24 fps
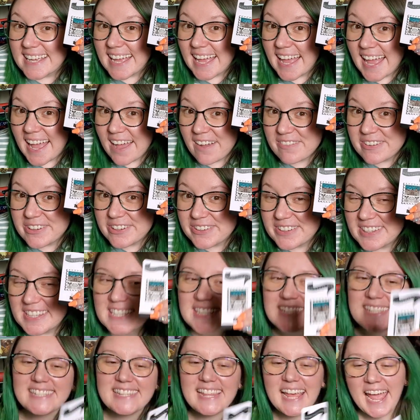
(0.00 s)
how
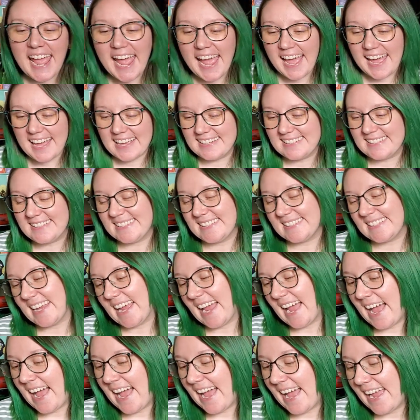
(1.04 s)
cool is that?
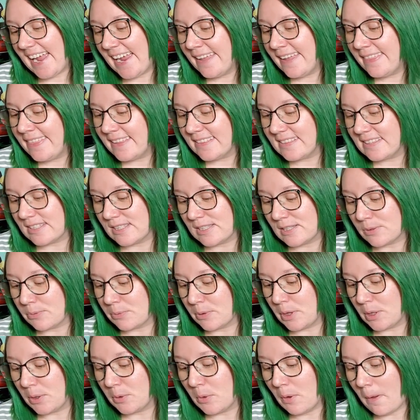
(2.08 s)
I think this is a
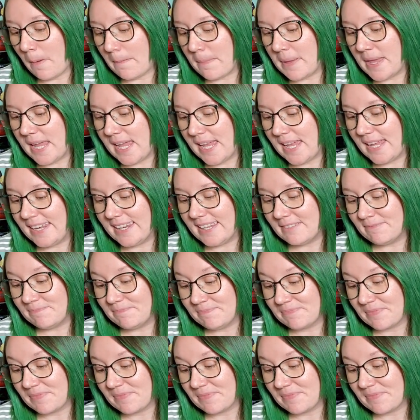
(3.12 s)
really cool pin.